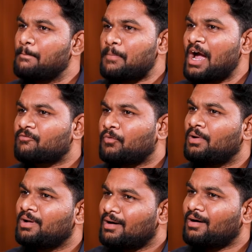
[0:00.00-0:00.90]

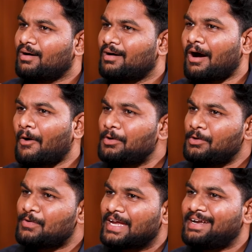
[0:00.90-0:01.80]
impactful Mm-hmm. How
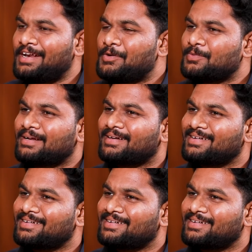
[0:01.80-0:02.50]
do you get into that?